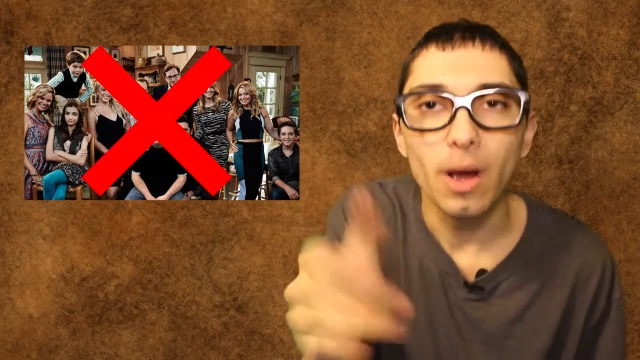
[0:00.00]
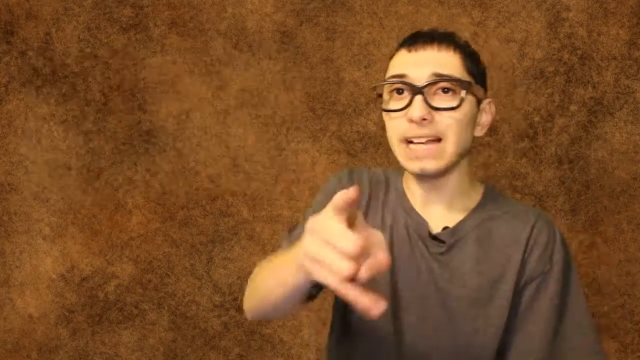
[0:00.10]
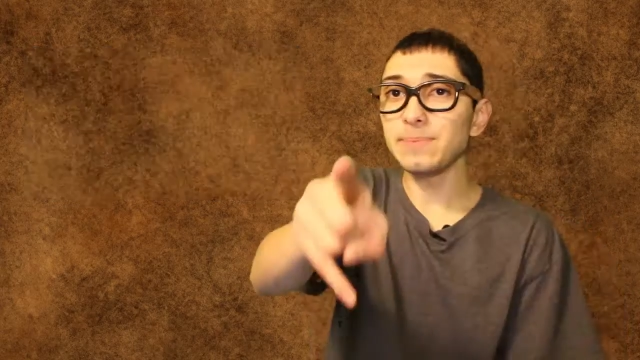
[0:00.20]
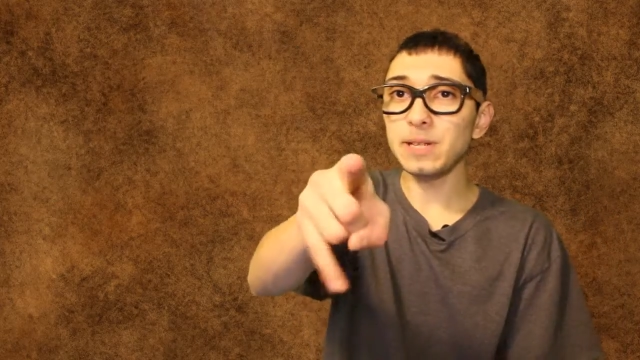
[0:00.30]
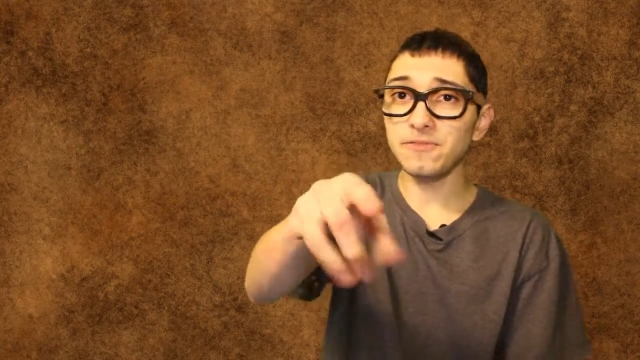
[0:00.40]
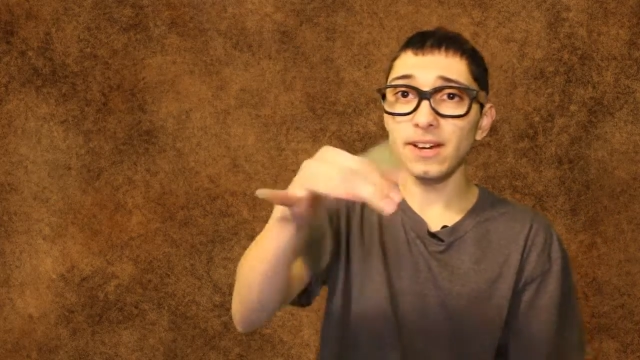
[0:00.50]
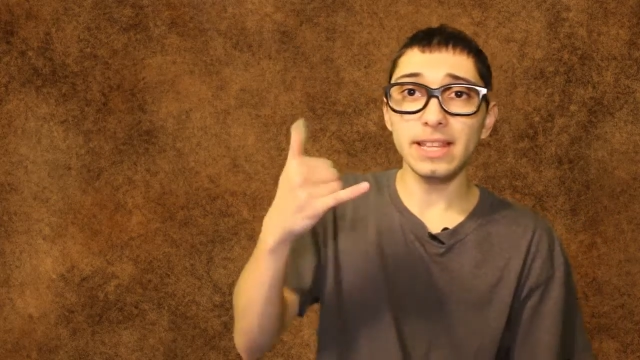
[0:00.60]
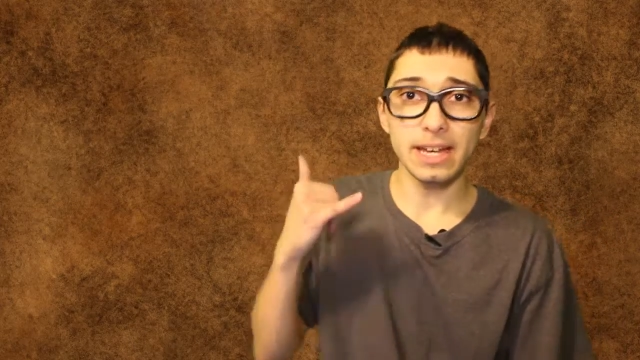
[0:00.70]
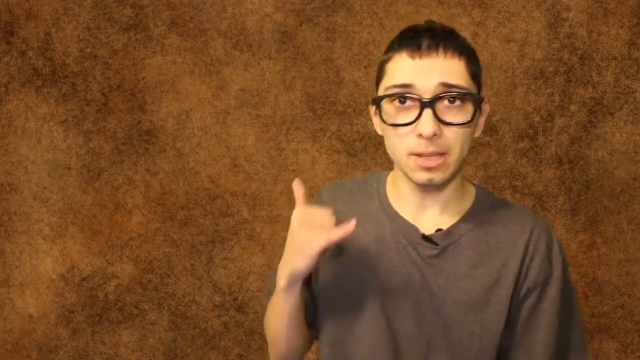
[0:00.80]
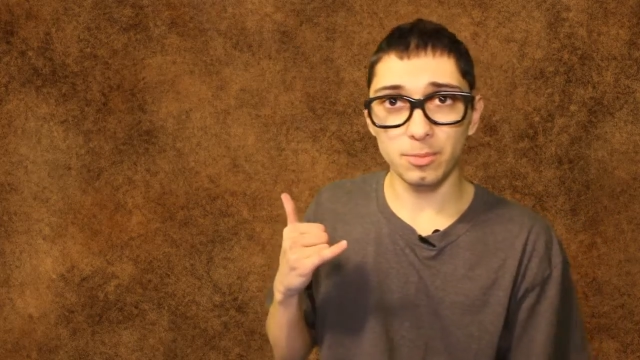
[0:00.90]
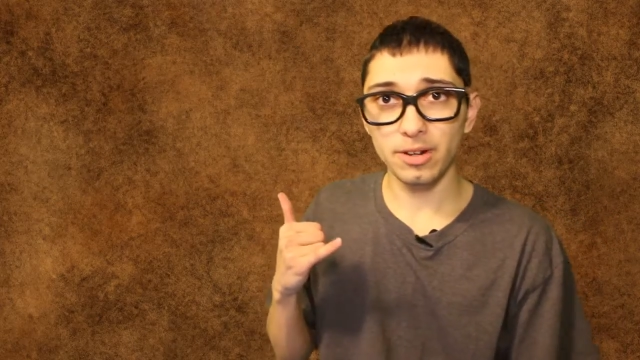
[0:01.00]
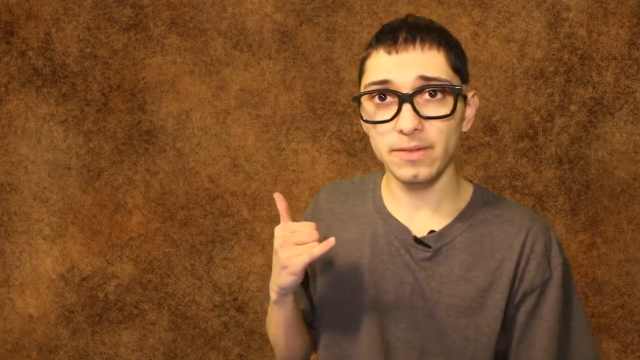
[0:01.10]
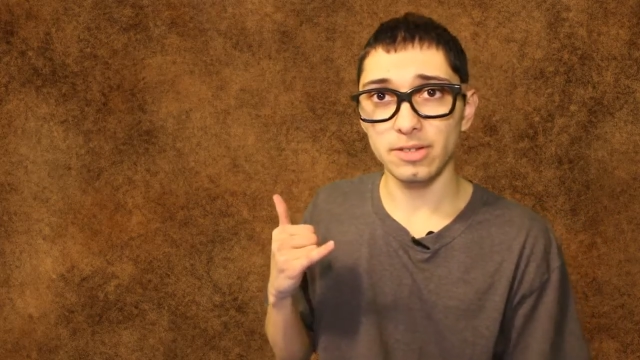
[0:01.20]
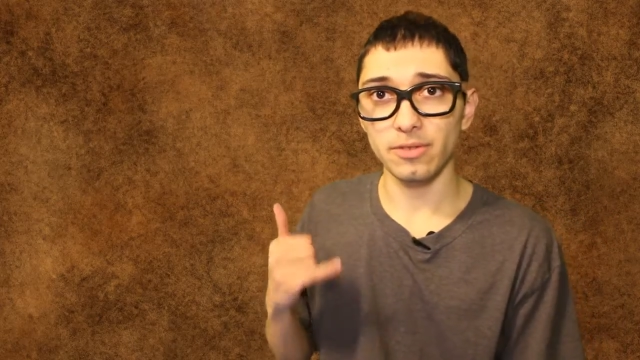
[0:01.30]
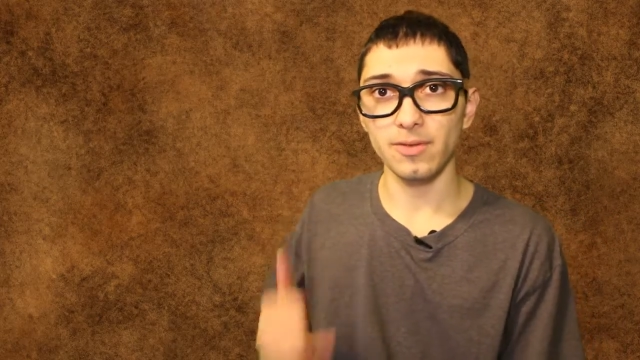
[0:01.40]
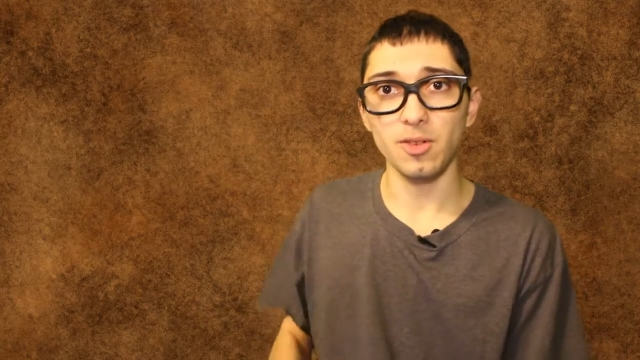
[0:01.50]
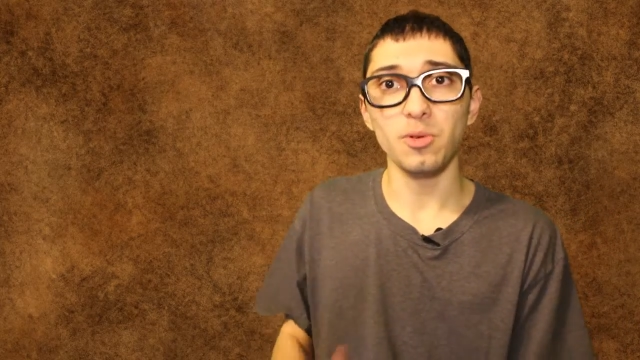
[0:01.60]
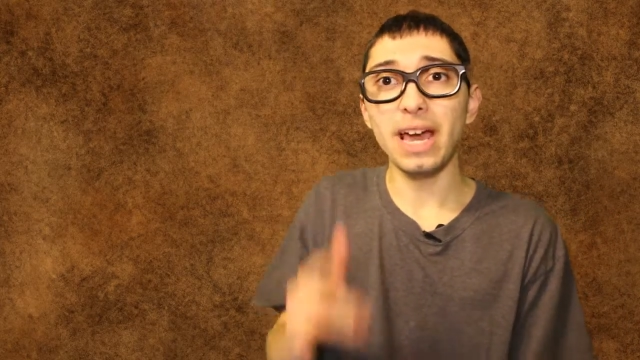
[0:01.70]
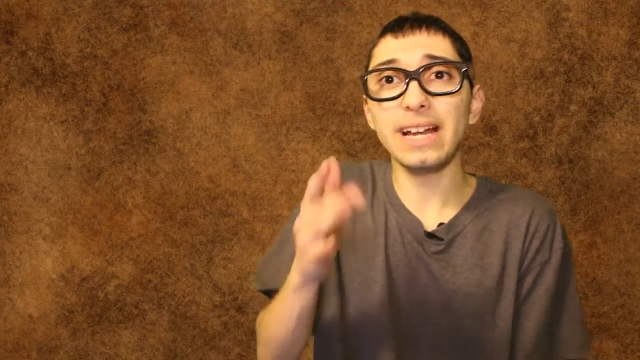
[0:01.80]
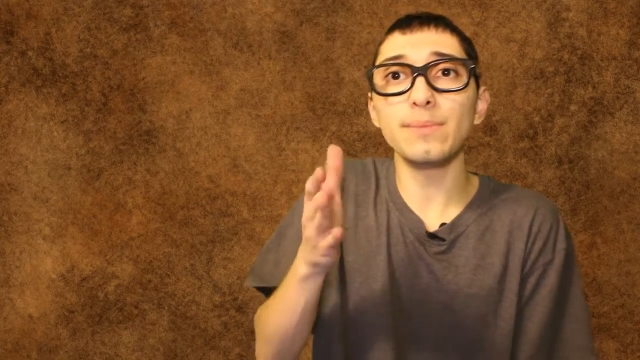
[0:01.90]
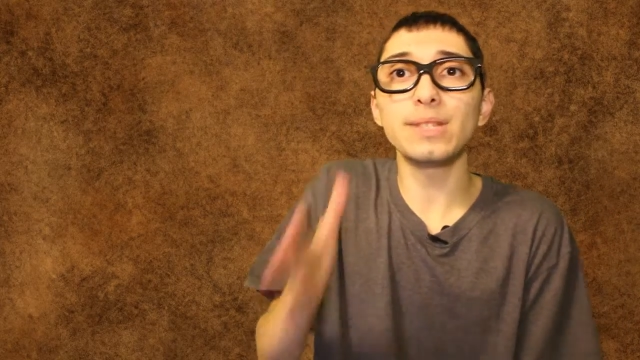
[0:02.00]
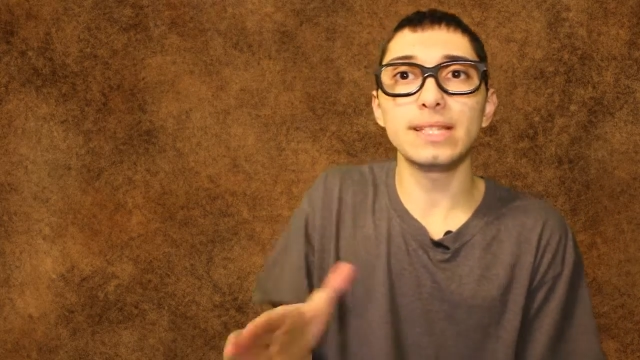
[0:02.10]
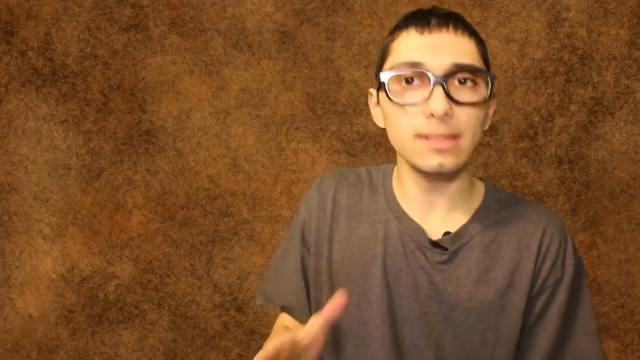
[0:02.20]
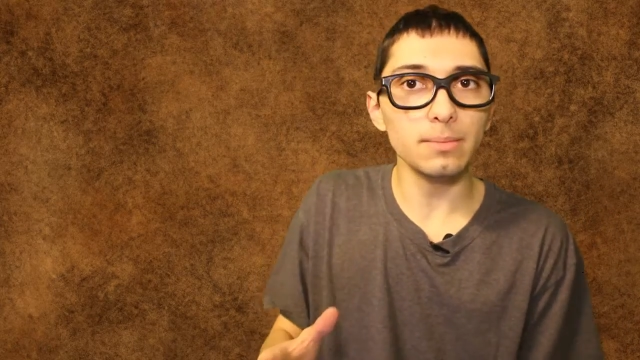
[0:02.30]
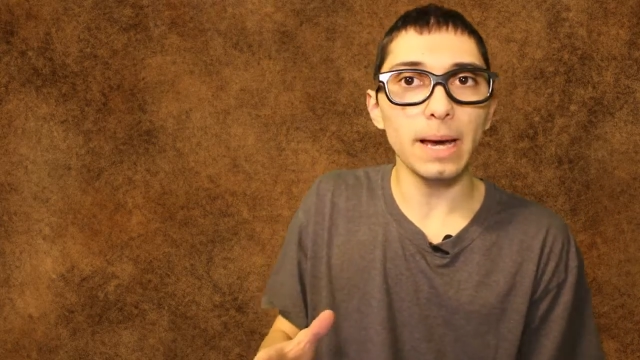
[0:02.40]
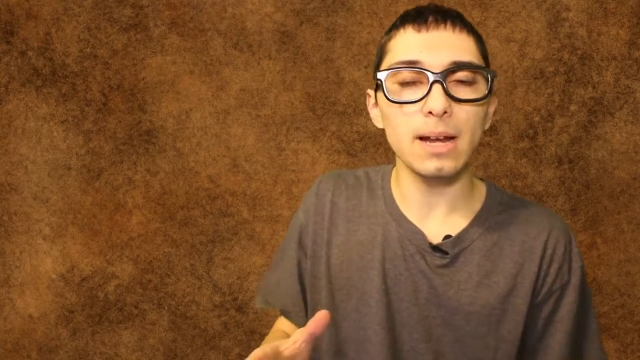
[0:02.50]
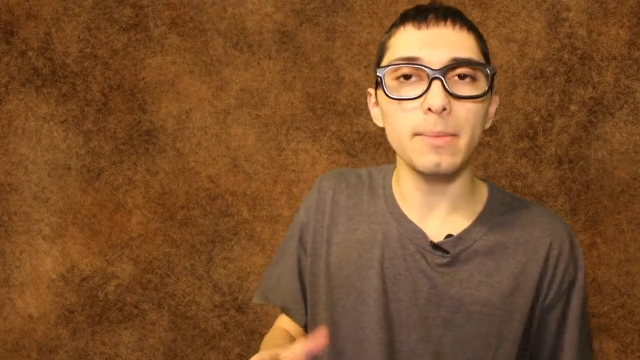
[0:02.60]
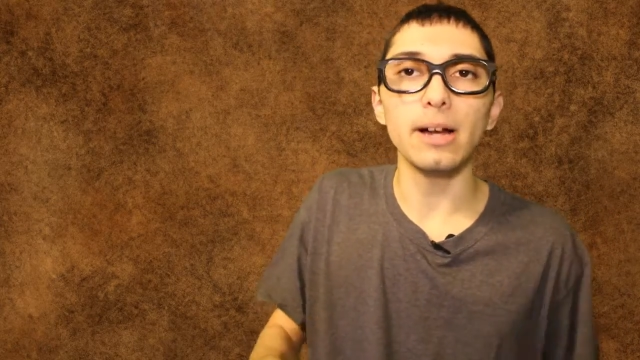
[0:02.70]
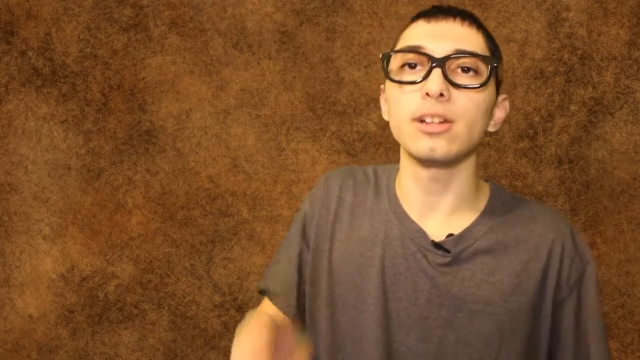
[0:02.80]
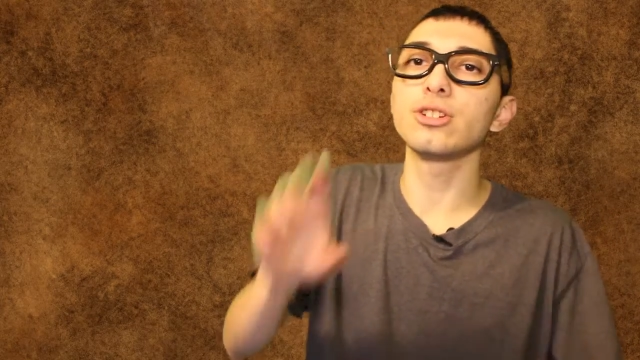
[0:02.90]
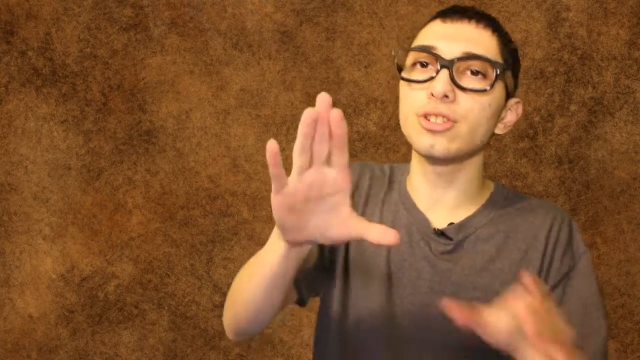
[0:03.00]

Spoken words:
I specified that in the previous review, and I'm still mad about it.